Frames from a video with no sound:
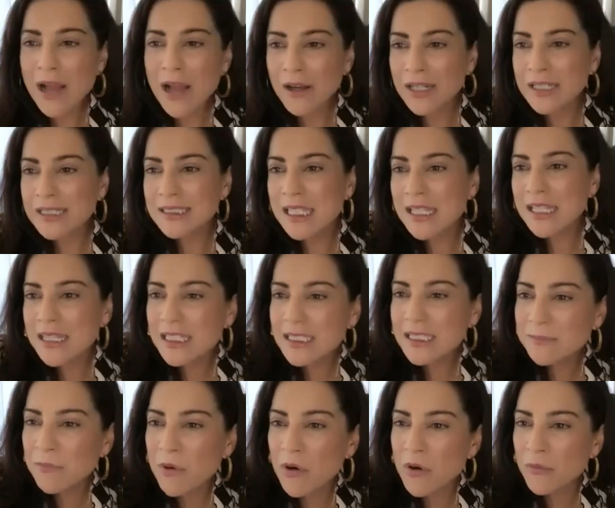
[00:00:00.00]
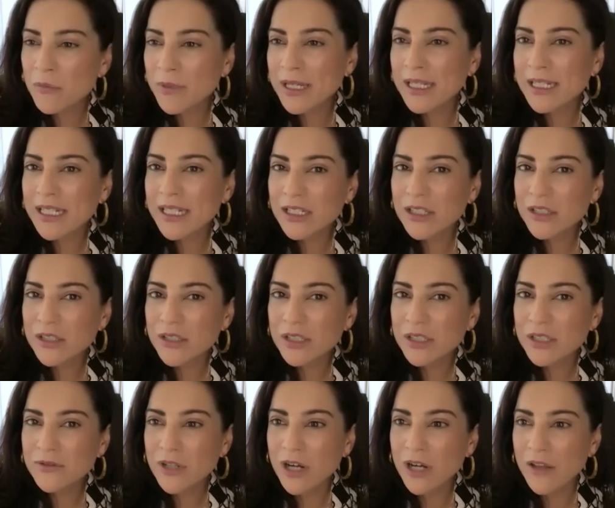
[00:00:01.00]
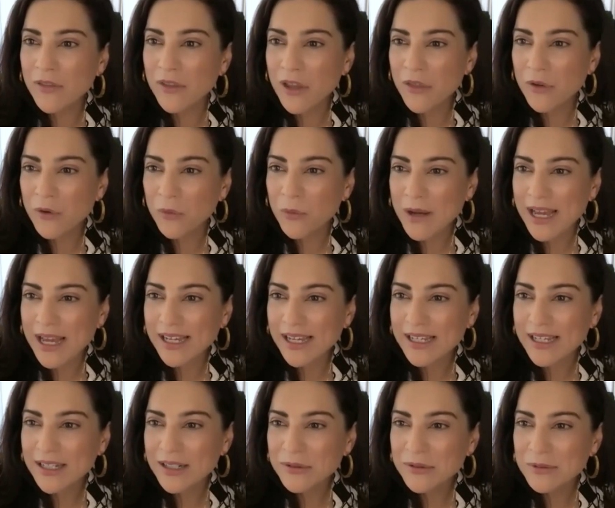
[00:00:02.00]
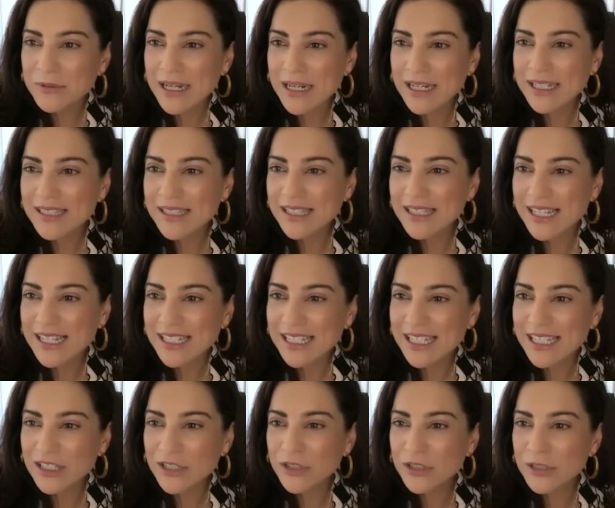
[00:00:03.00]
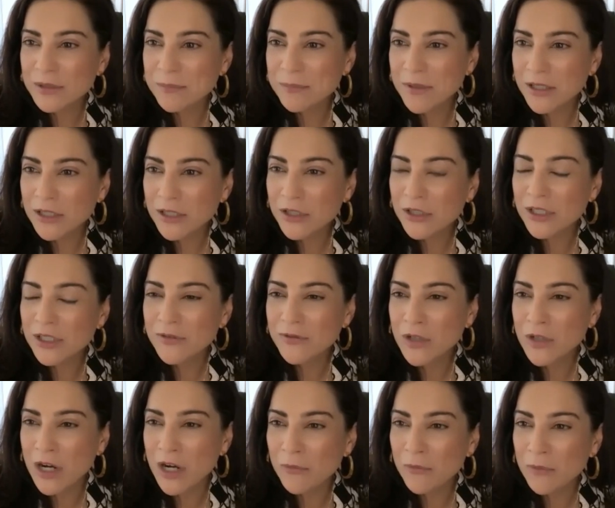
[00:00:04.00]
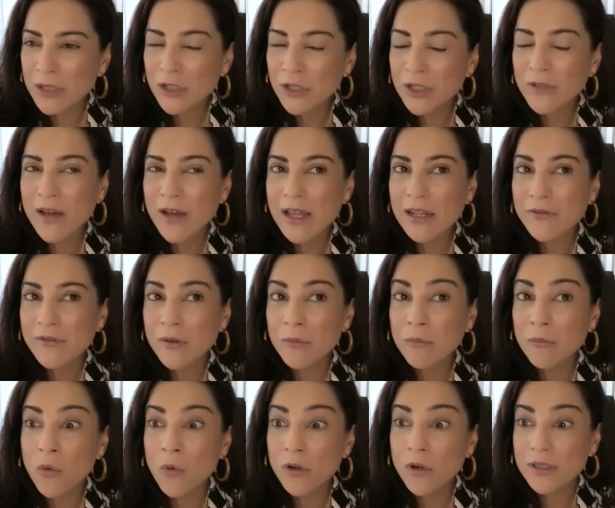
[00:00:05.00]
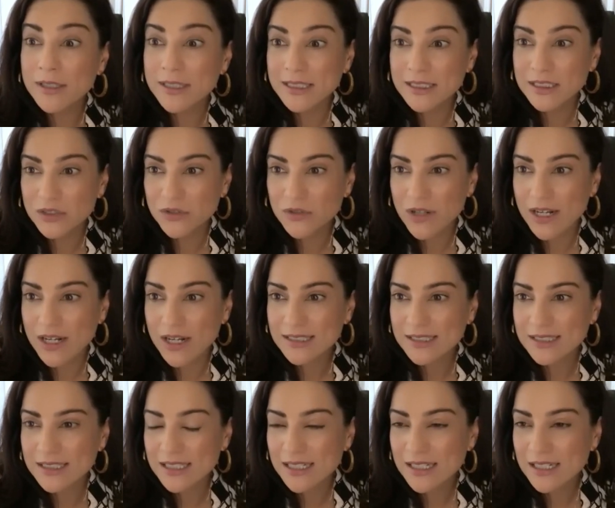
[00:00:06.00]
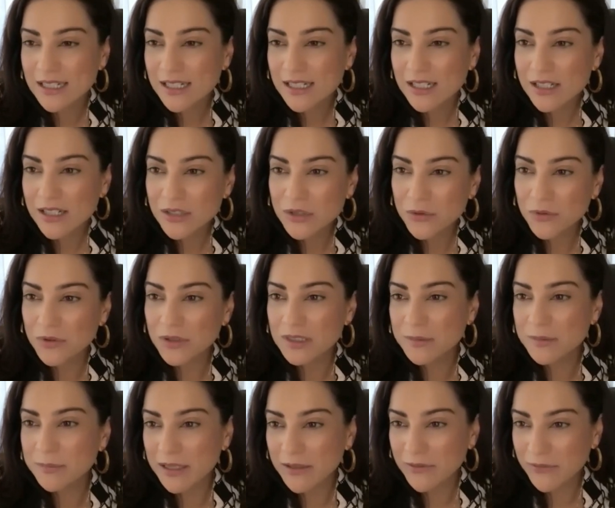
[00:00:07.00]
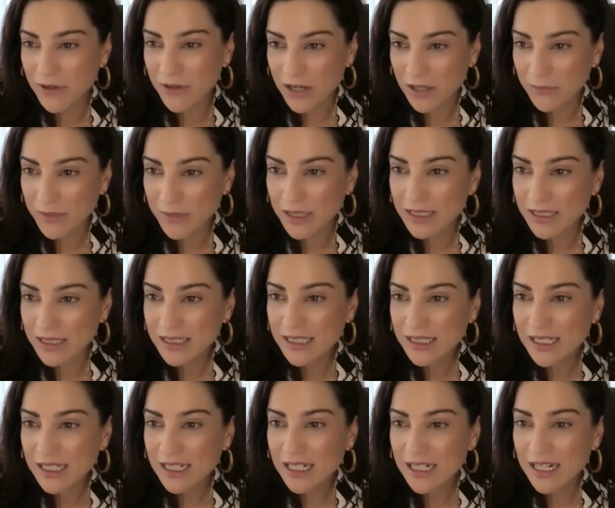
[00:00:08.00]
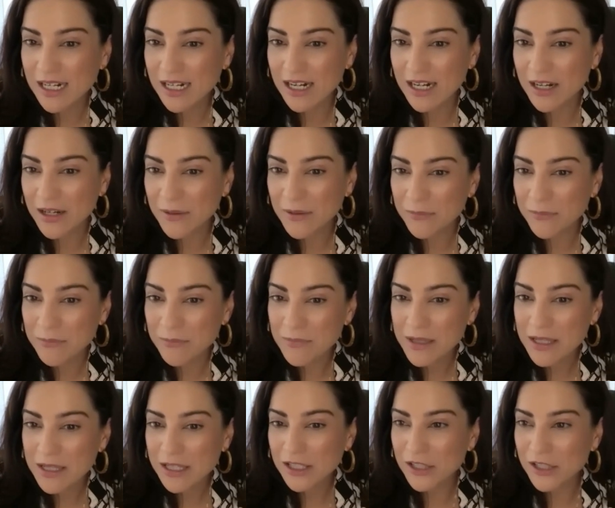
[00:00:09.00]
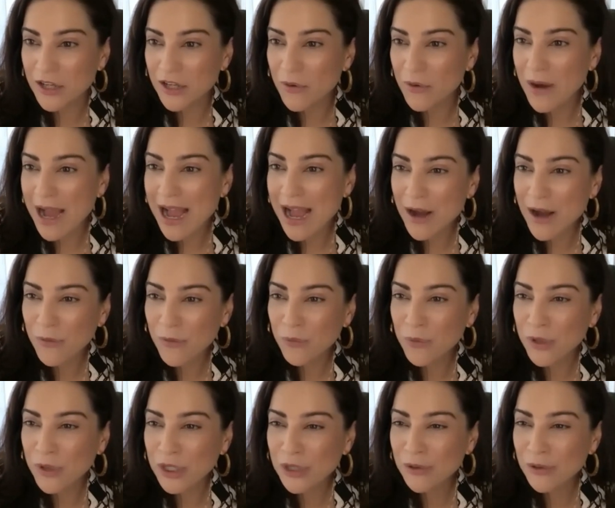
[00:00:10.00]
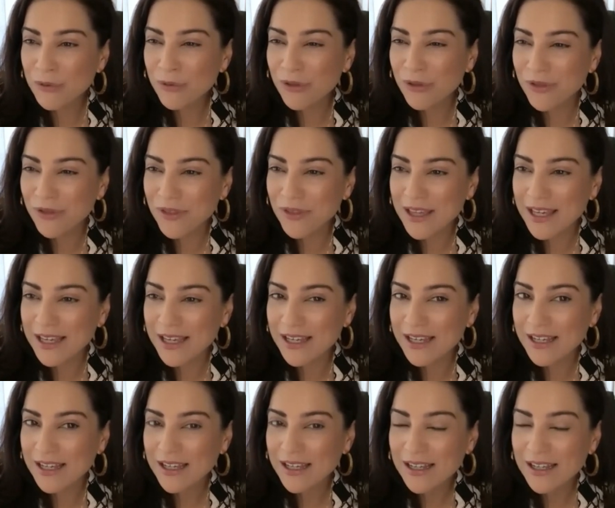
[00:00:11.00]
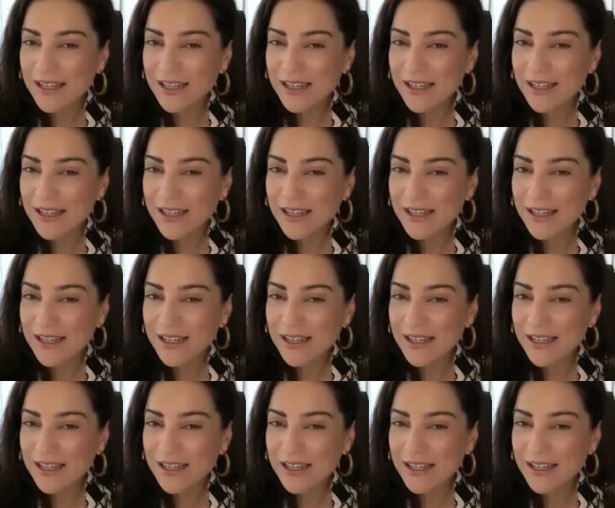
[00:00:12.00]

because at this moment it could have gone the other way, right? Like it could it could have gone. We could have had even more distrust towards big pharma. Um, you know, how, what do you think?